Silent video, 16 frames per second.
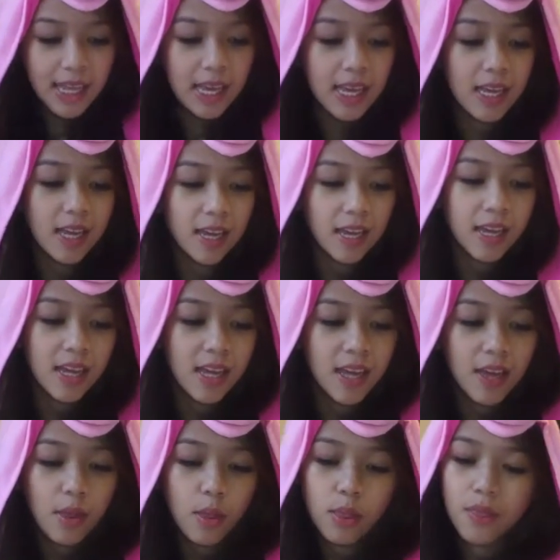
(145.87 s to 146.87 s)
thing
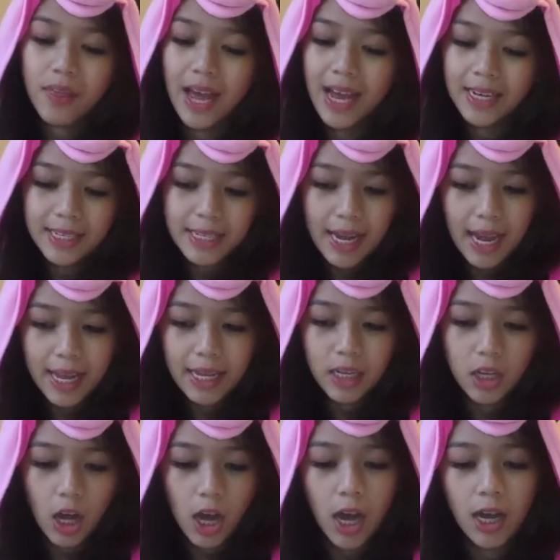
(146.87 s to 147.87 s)
that
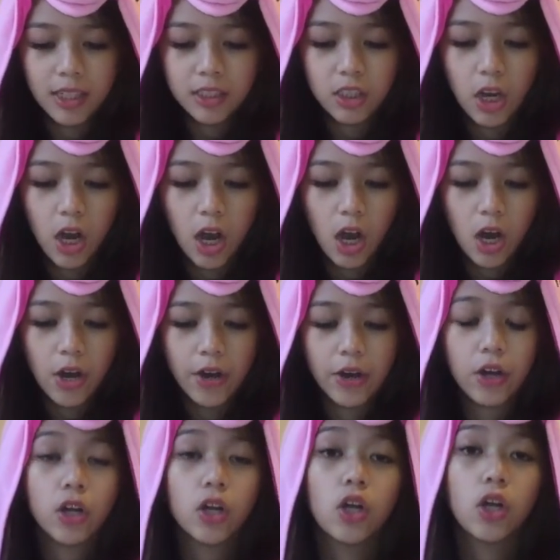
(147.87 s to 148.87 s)
I got
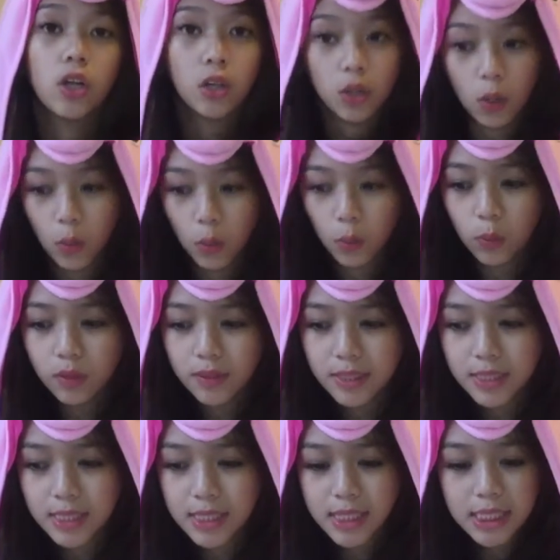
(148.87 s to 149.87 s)
are
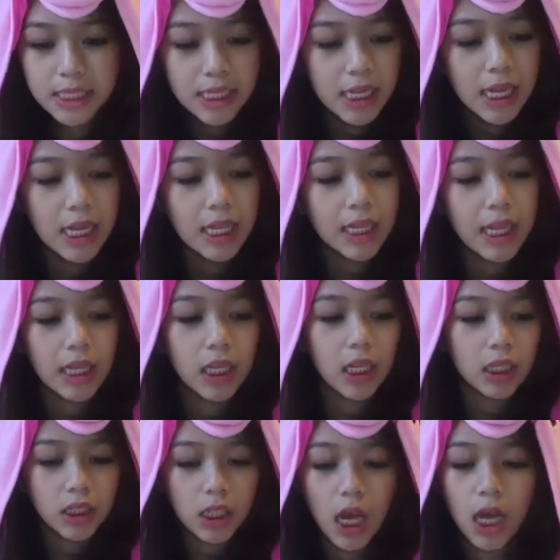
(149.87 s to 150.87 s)
clothes like
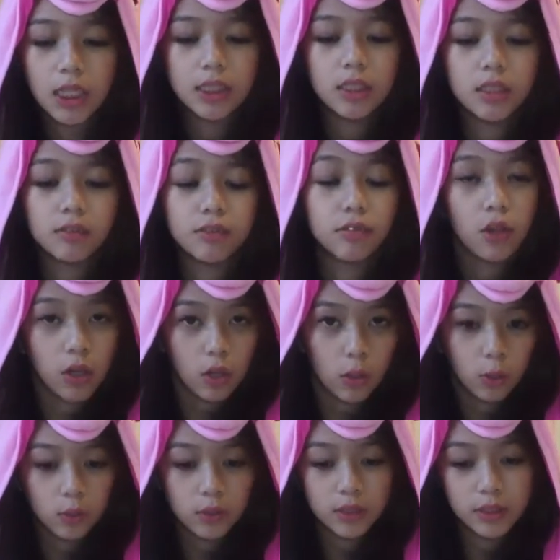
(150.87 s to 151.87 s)
a lot of
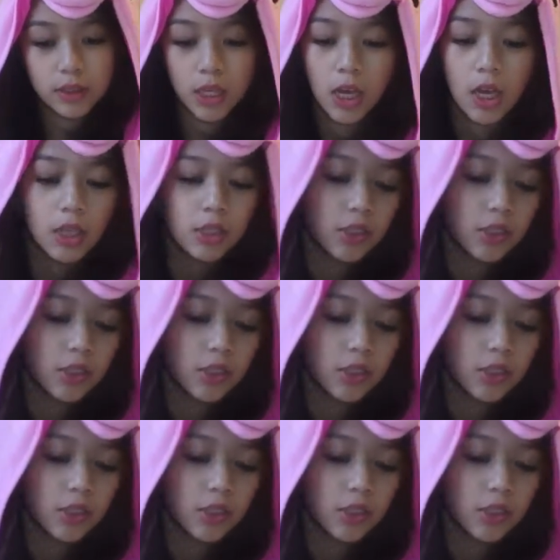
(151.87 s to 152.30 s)
clothes.